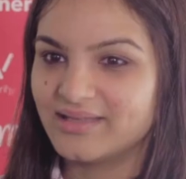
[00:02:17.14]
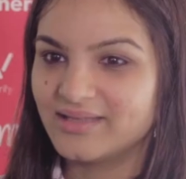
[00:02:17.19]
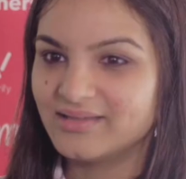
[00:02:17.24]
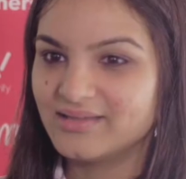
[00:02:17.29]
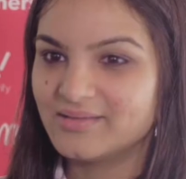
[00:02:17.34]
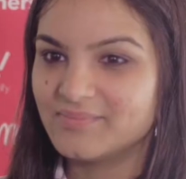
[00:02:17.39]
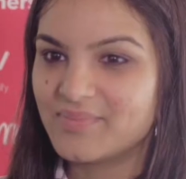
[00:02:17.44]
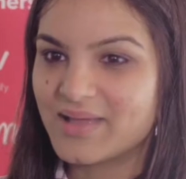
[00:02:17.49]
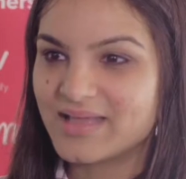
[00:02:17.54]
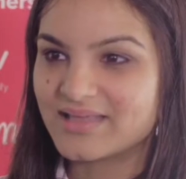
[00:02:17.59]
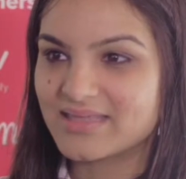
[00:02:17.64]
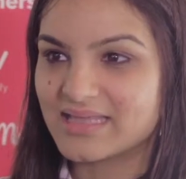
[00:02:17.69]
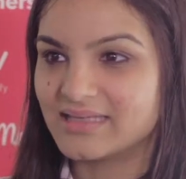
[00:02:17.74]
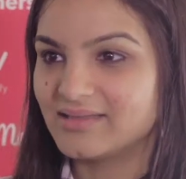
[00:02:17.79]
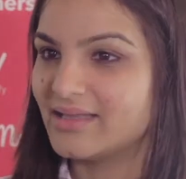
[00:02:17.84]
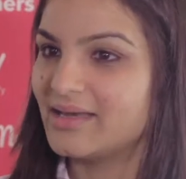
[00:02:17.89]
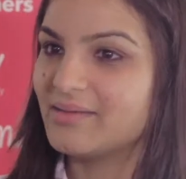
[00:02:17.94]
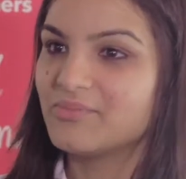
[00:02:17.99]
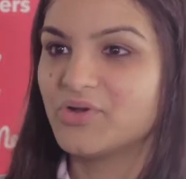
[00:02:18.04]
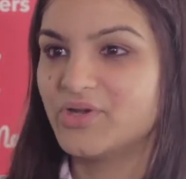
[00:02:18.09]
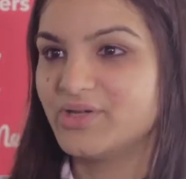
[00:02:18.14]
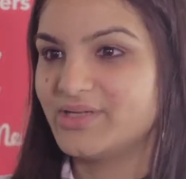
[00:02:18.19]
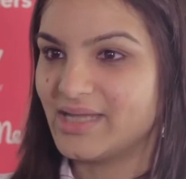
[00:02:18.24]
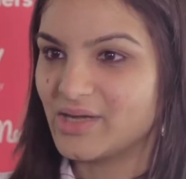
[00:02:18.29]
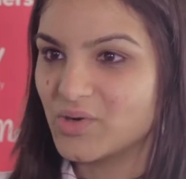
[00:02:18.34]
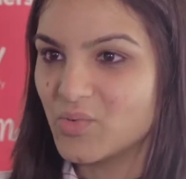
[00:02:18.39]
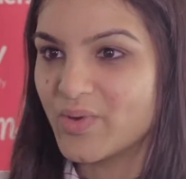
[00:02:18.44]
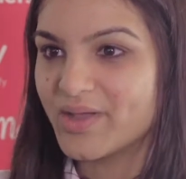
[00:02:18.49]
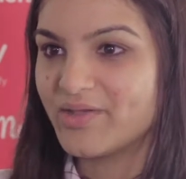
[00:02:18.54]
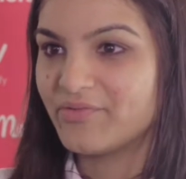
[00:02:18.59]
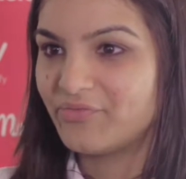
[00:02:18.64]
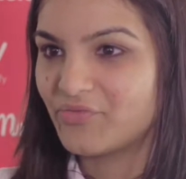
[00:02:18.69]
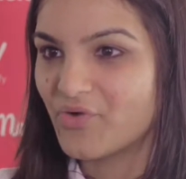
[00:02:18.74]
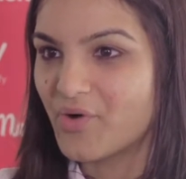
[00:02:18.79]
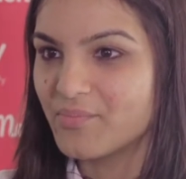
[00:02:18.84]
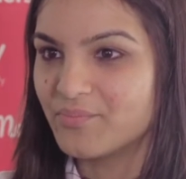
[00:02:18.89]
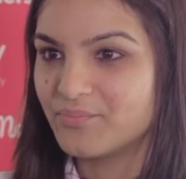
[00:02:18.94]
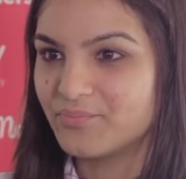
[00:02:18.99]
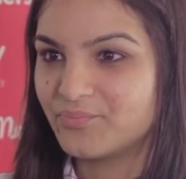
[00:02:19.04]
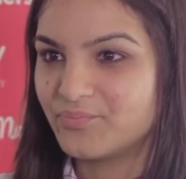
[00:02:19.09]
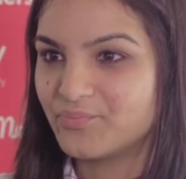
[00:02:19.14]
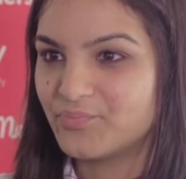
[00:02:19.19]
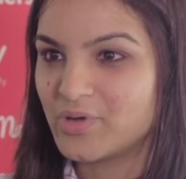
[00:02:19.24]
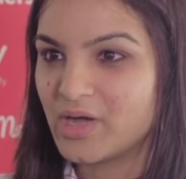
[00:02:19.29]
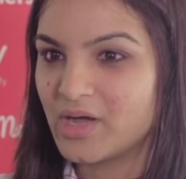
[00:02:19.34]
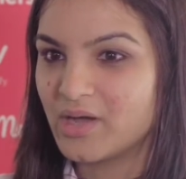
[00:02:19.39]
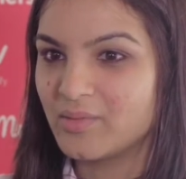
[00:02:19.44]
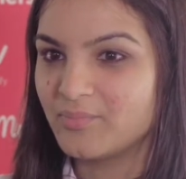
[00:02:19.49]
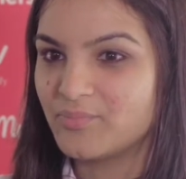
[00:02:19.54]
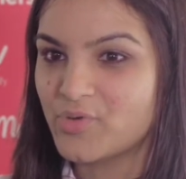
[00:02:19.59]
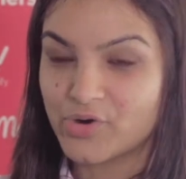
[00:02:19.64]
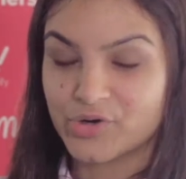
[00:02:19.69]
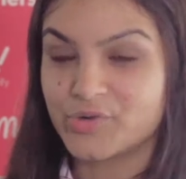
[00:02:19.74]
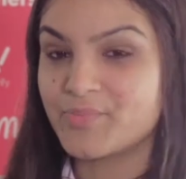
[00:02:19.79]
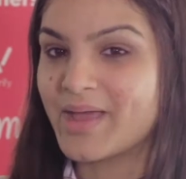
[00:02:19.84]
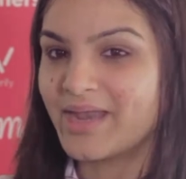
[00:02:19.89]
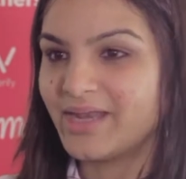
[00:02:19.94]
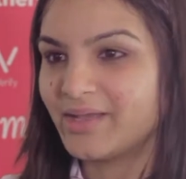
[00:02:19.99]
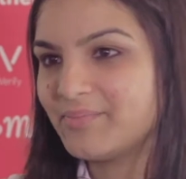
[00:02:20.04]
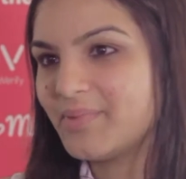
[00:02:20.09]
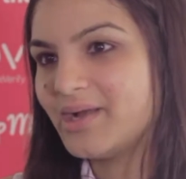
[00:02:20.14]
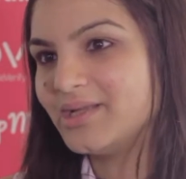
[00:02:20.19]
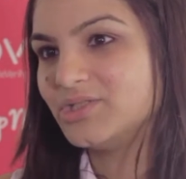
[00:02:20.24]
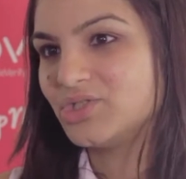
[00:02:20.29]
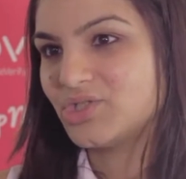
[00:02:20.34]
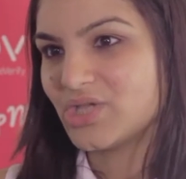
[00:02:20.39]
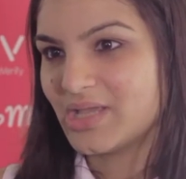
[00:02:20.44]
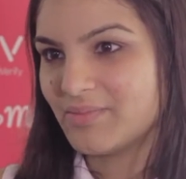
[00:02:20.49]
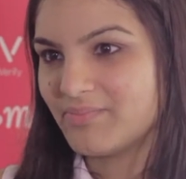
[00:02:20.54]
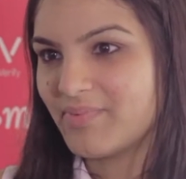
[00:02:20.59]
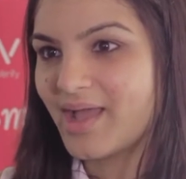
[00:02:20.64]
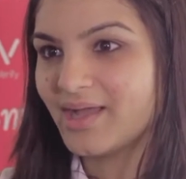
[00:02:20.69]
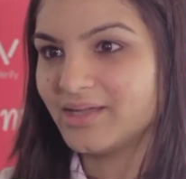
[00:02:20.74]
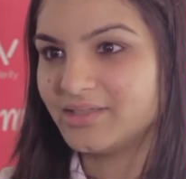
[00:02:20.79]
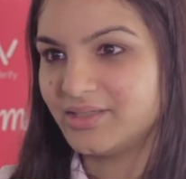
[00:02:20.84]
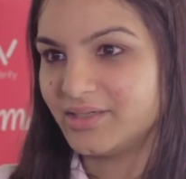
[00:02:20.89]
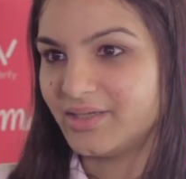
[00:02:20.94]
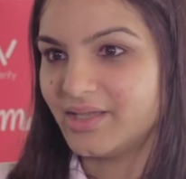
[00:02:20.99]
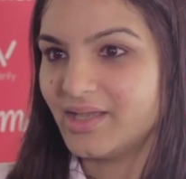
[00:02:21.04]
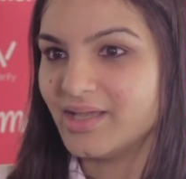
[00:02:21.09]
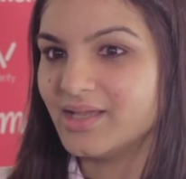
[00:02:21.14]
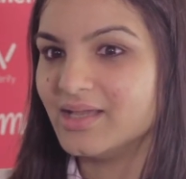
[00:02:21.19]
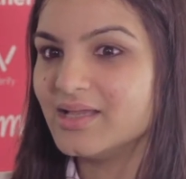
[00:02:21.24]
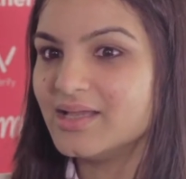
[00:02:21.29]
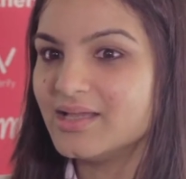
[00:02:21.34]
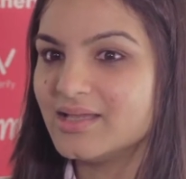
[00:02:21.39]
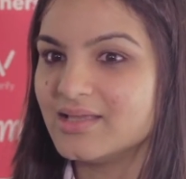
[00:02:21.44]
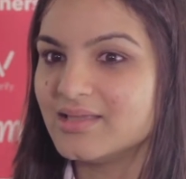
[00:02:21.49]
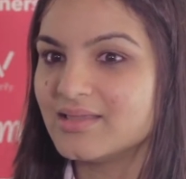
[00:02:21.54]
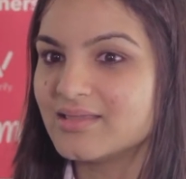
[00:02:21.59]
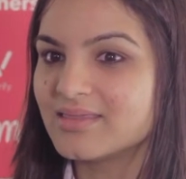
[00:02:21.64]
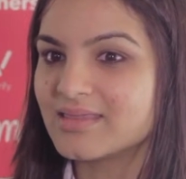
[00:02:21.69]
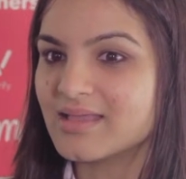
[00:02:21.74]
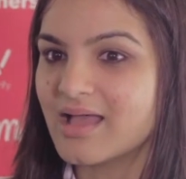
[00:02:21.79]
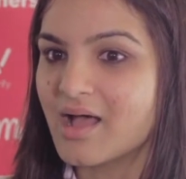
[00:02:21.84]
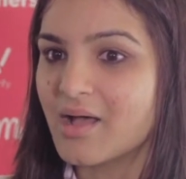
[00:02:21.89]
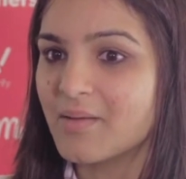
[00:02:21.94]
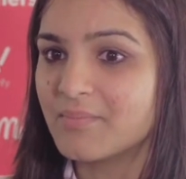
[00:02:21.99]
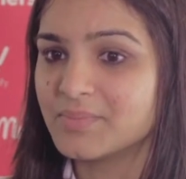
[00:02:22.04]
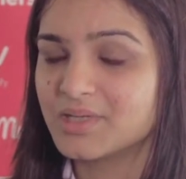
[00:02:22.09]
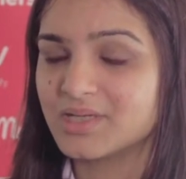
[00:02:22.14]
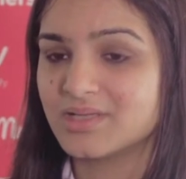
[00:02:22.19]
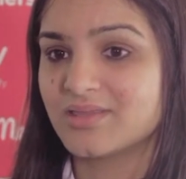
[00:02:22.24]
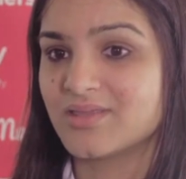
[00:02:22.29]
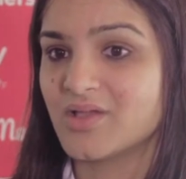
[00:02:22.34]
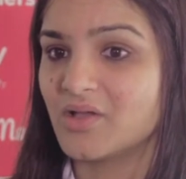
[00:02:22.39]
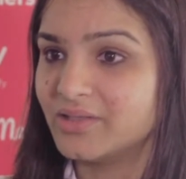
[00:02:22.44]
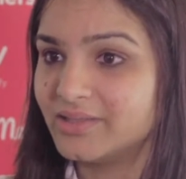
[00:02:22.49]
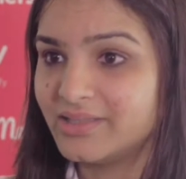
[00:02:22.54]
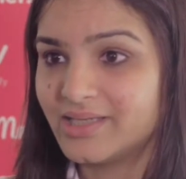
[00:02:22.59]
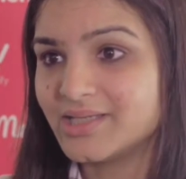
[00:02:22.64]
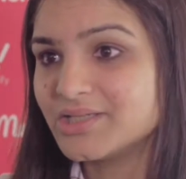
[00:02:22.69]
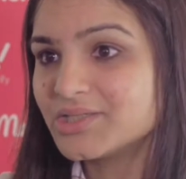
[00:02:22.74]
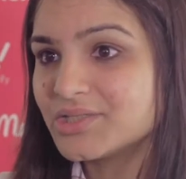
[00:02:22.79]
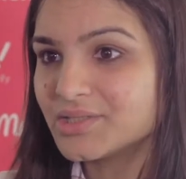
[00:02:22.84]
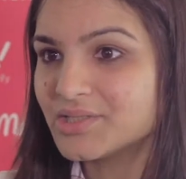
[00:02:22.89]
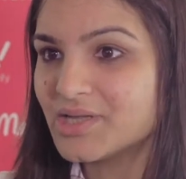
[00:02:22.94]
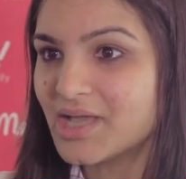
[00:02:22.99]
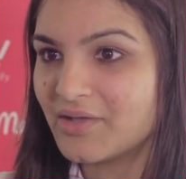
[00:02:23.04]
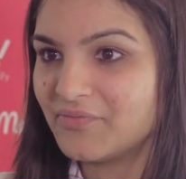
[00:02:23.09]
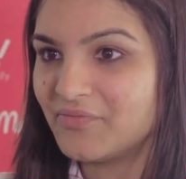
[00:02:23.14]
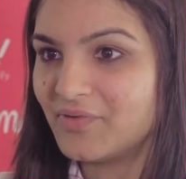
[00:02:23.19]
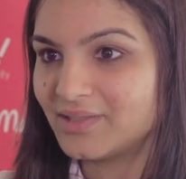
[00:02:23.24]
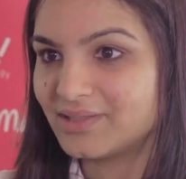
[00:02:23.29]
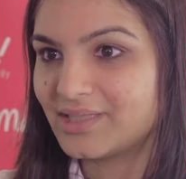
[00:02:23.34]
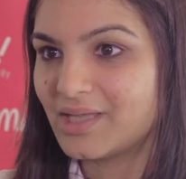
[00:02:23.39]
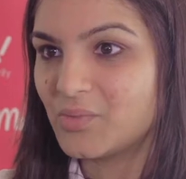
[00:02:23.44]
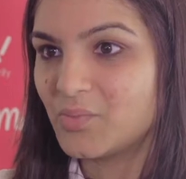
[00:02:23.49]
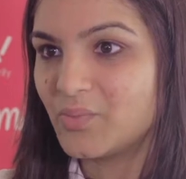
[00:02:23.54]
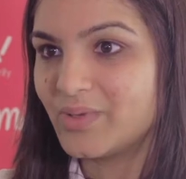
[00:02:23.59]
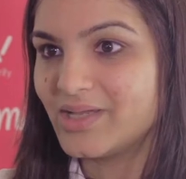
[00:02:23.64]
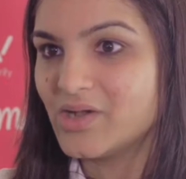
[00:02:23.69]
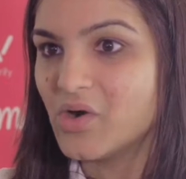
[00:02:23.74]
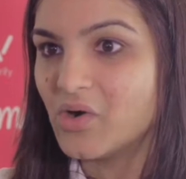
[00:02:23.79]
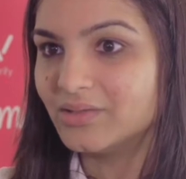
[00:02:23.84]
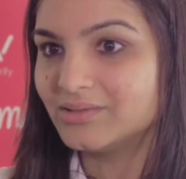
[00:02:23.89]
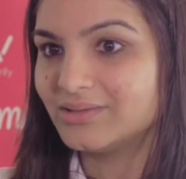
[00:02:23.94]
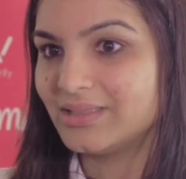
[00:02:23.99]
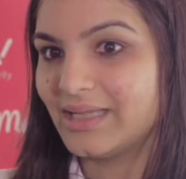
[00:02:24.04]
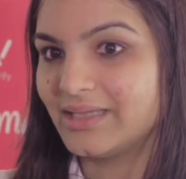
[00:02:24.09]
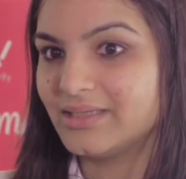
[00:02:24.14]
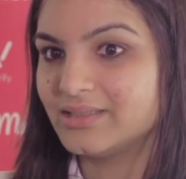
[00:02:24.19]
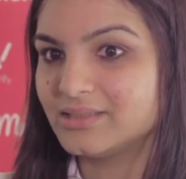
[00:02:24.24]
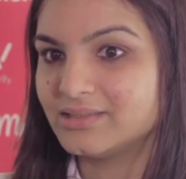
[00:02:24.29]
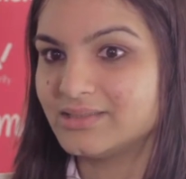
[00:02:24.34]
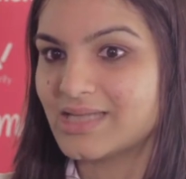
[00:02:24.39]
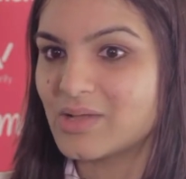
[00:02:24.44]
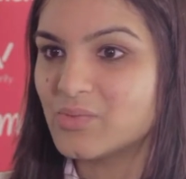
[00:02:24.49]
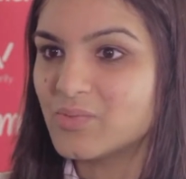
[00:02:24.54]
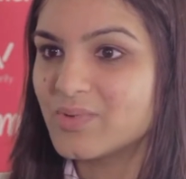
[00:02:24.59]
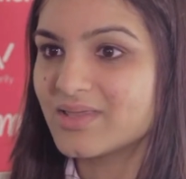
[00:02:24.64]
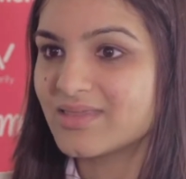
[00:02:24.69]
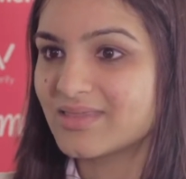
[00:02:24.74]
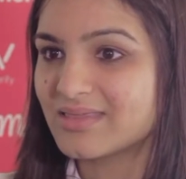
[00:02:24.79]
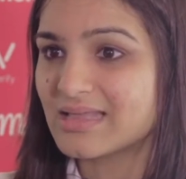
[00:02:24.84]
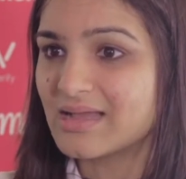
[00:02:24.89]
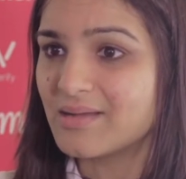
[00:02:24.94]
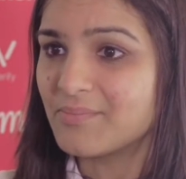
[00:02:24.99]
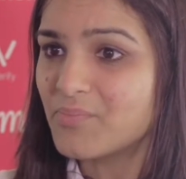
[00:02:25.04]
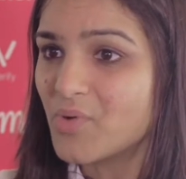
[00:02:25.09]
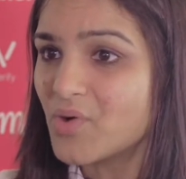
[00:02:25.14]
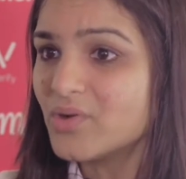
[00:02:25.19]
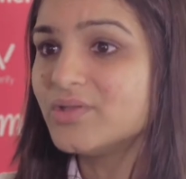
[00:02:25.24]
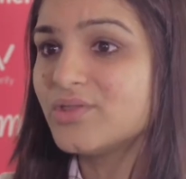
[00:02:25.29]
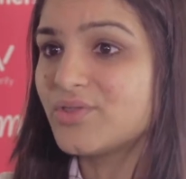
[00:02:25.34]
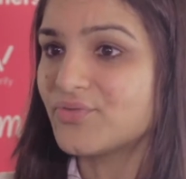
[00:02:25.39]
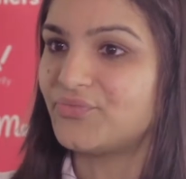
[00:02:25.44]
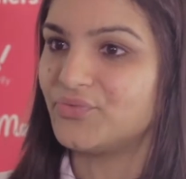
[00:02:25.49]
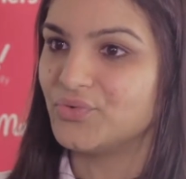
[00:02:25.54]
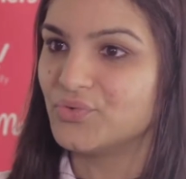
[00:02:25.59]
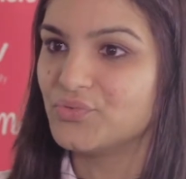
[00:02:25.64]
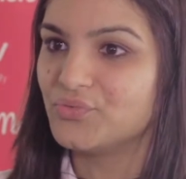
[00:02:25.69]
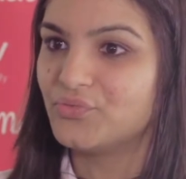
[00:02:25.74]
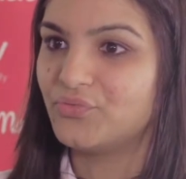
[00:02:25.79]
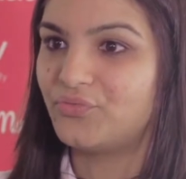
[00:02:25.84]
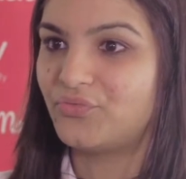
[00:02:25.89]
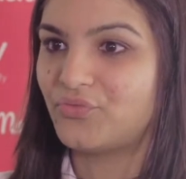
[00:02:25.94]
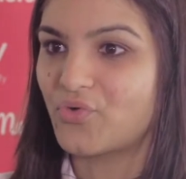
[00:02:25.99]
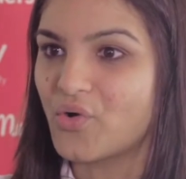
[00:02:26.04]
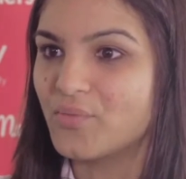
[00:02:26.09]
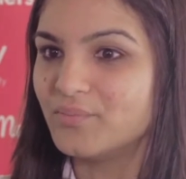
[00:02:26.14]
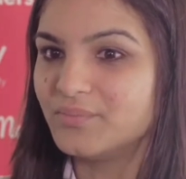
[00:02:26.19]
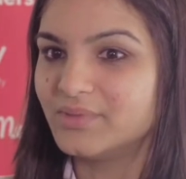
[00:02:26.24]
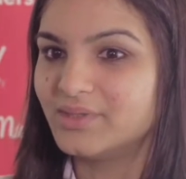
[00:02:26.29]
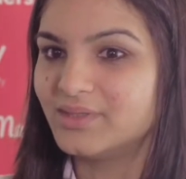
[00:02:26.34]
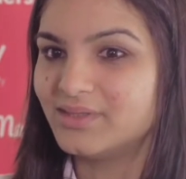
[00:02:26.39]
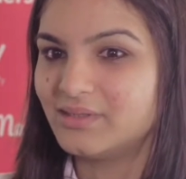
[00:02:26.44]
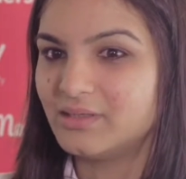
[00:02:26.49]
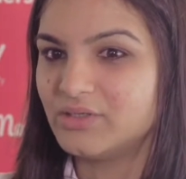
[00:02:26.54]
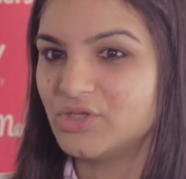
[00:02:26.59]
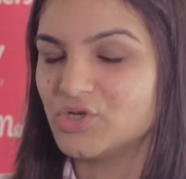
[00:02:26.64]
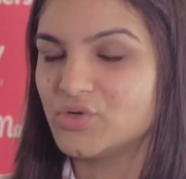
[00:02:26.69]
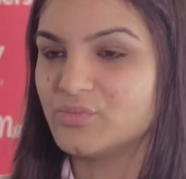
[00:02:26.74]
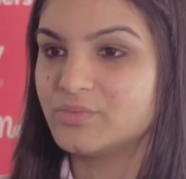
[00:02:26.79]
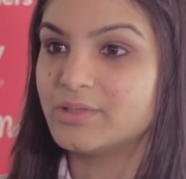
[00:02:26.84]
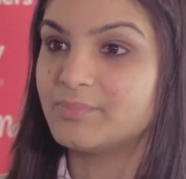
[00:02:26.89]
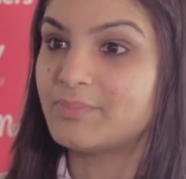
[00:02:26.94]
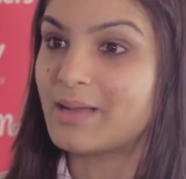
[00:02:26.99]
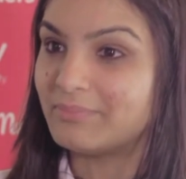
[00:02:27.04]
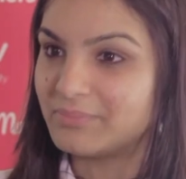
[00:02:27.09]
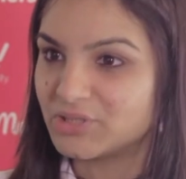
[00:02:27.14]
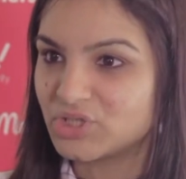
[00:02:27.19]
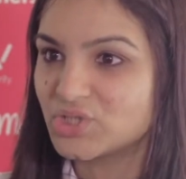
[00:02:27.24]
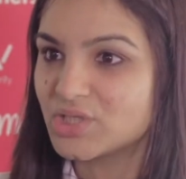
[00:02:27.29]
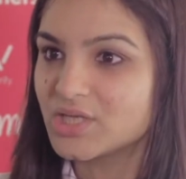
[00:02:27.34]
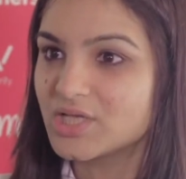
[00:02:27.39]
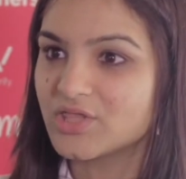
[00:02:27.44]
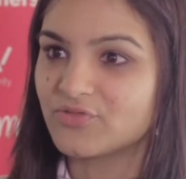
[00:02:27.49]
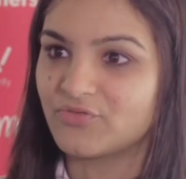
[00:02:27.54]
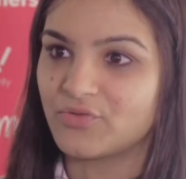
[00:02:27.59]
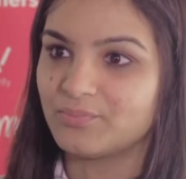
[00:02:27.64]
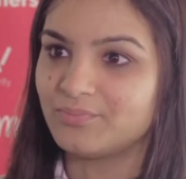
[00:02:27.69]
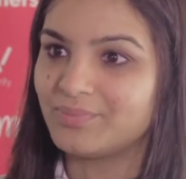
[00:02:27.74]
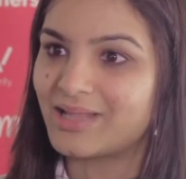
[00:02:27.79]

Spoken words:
think the best thing that I'm going to take away from Programmatic Punch APAC today is consolidation. I felt like we got like diverse points of view from the publishers, from